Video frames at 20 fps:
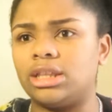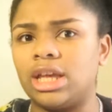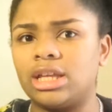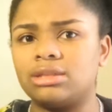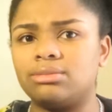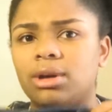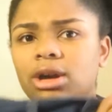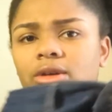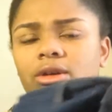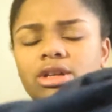Like
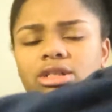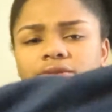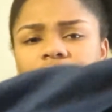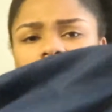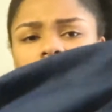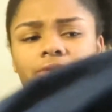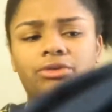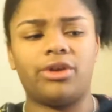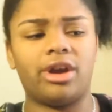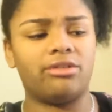that's my
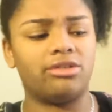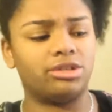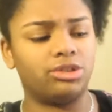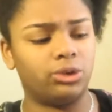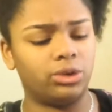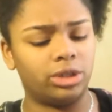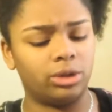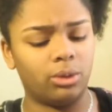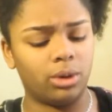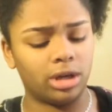question for Forever
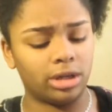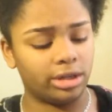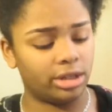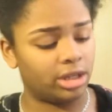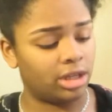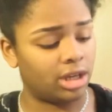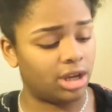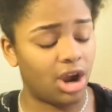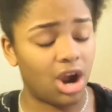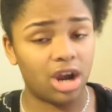
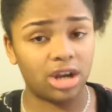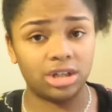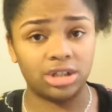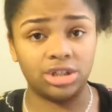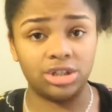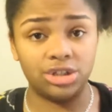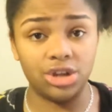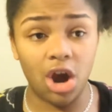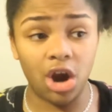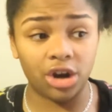21.
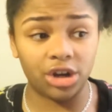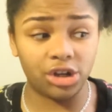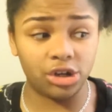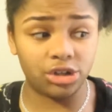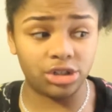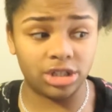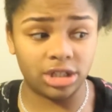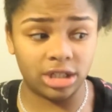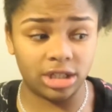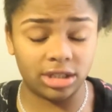Are
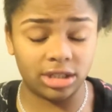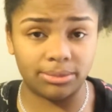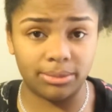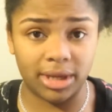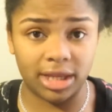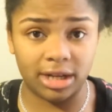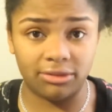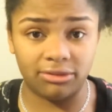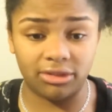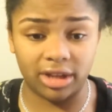your jeans
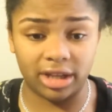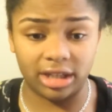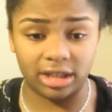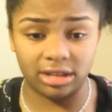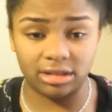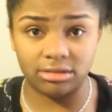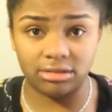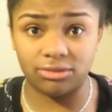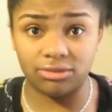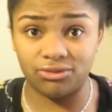made of like
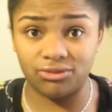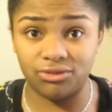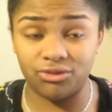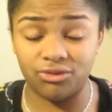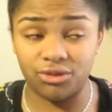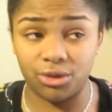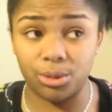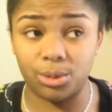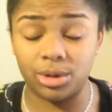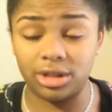
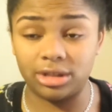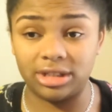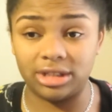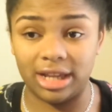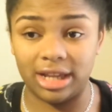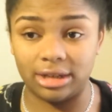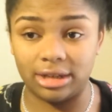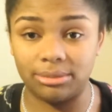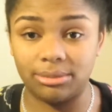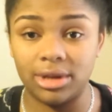for real
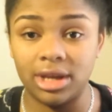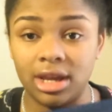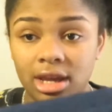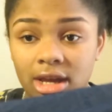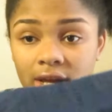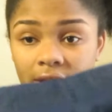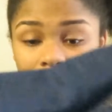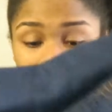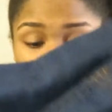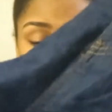denim?
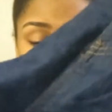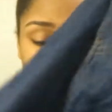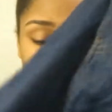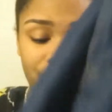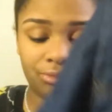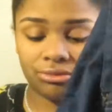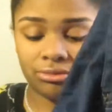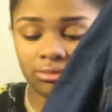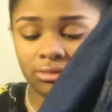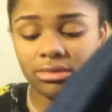
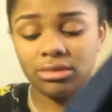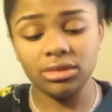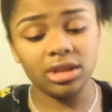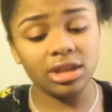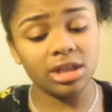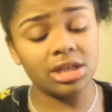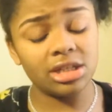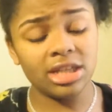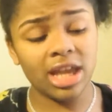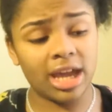
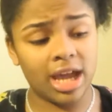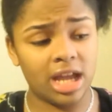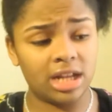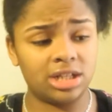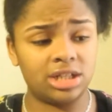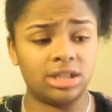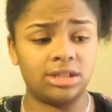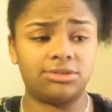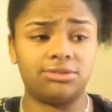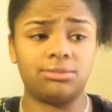Because I
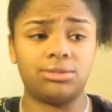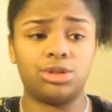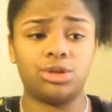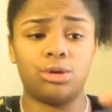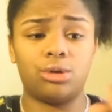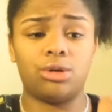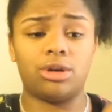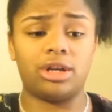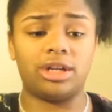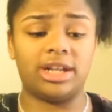got jeans from
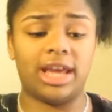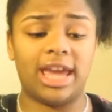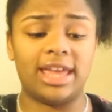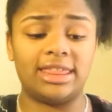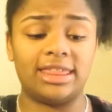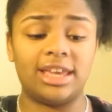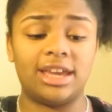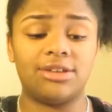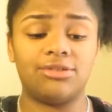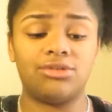Torrid
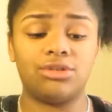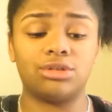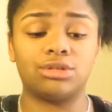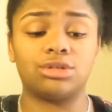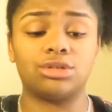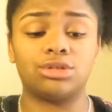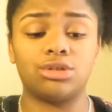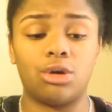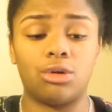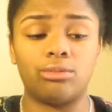and they feel
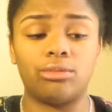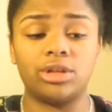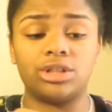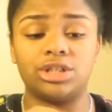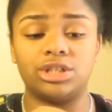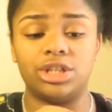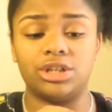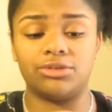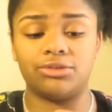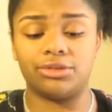so
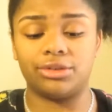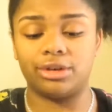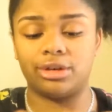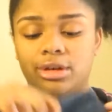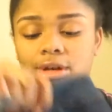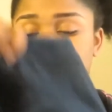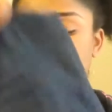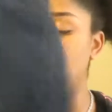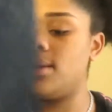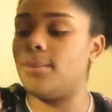much
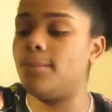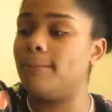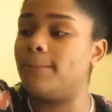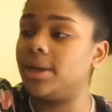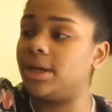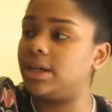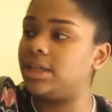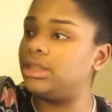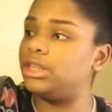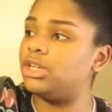different.
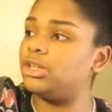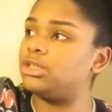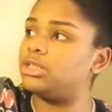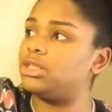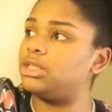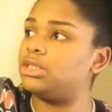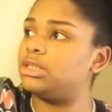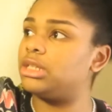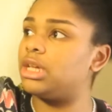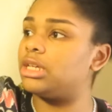But their
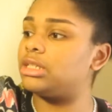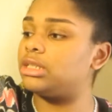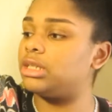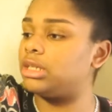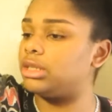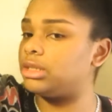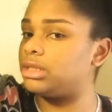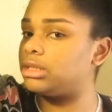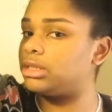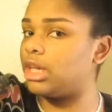jeans last
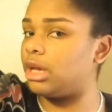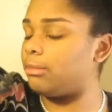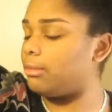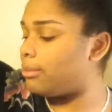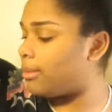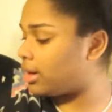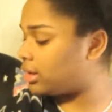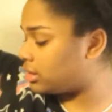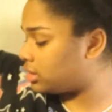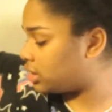like the same
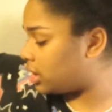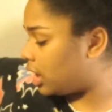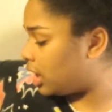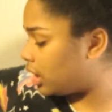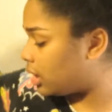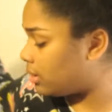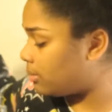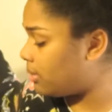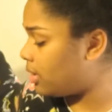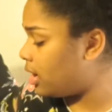amount of
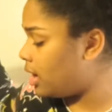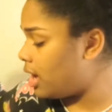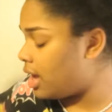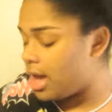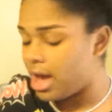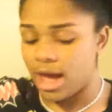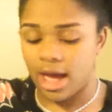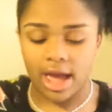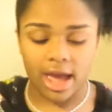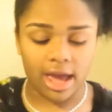time
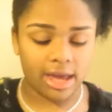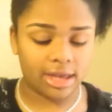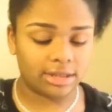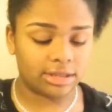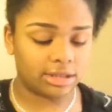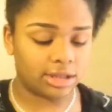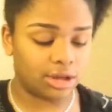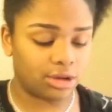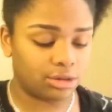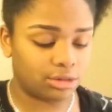
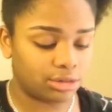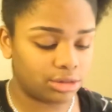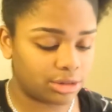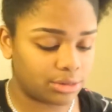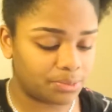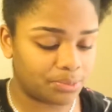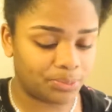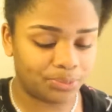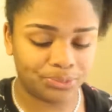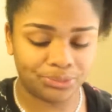as those.
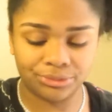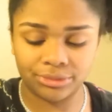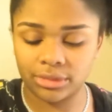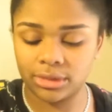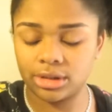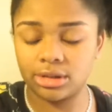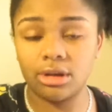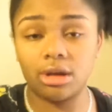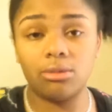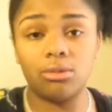
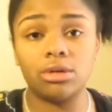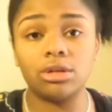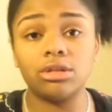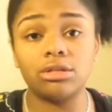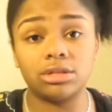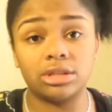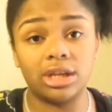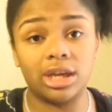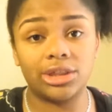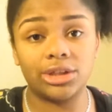So I wore
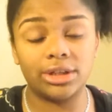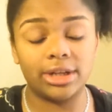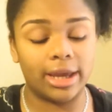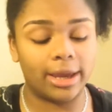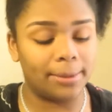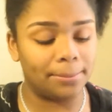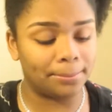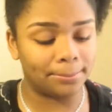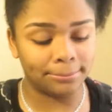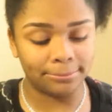those the other
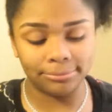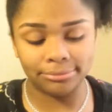day.